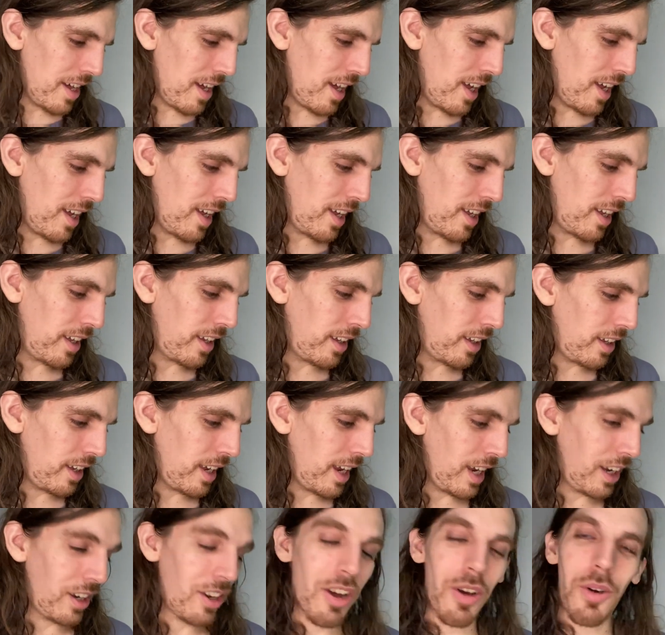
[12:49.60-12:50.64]

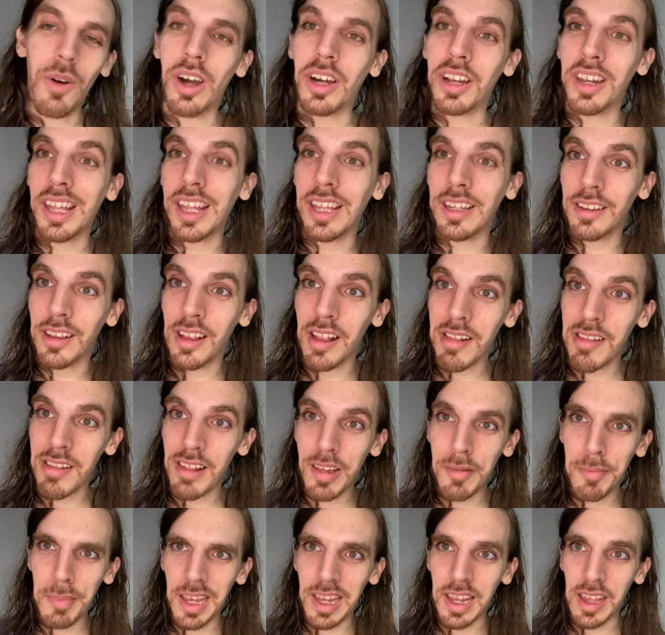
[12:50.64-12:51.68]
and go on
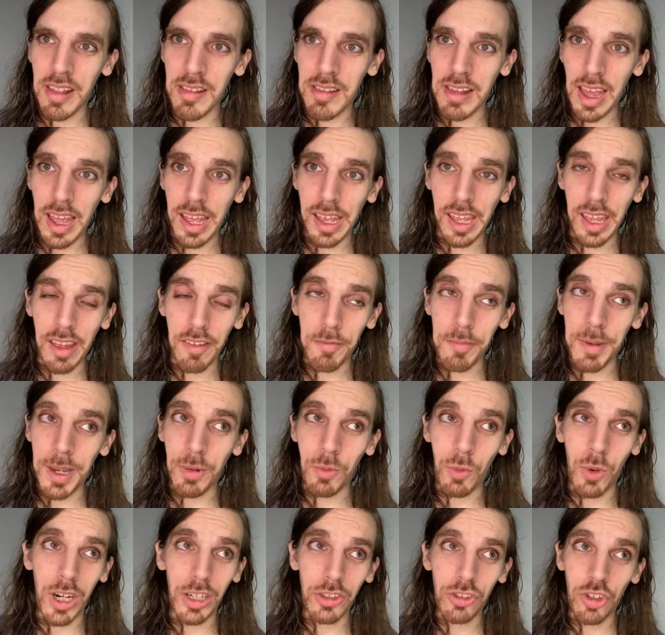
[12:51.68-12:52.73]
endlessly because I have
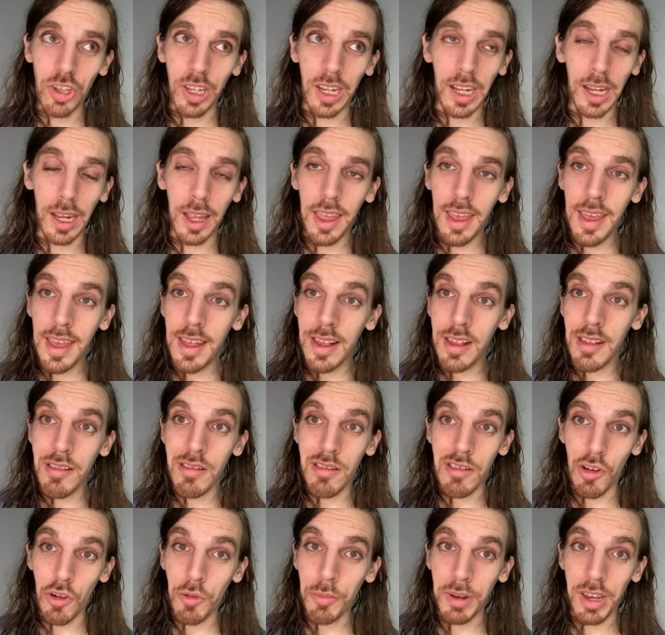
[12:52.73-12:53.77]
been watching
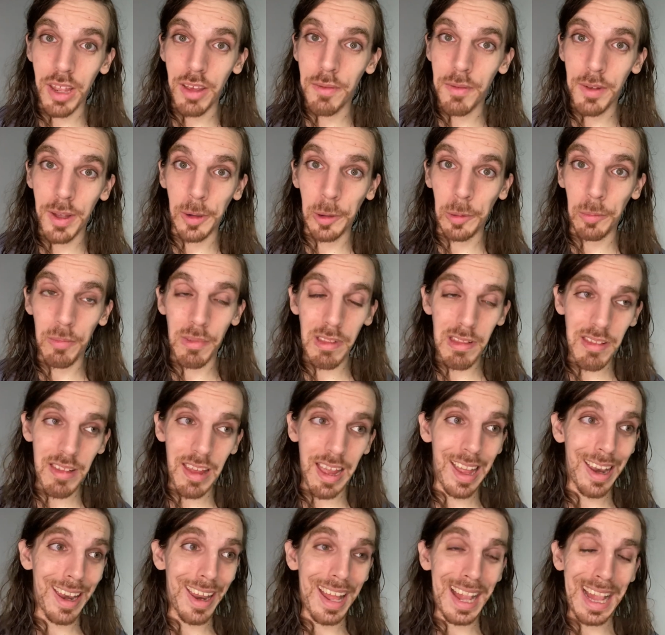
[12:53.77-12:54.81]
so many films
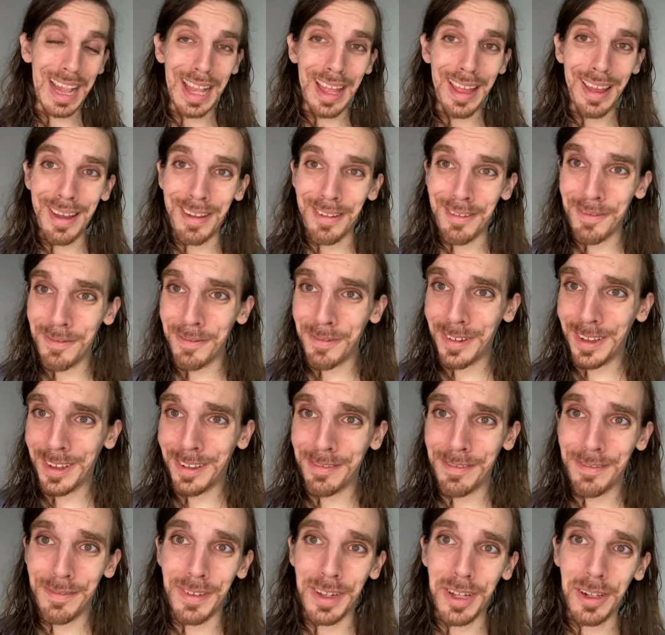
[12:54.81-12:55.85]
and I love
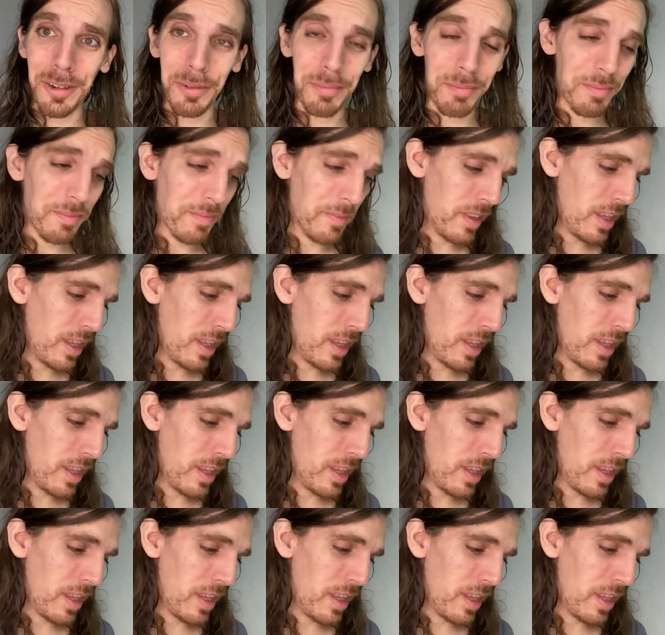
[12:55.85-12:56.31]
film.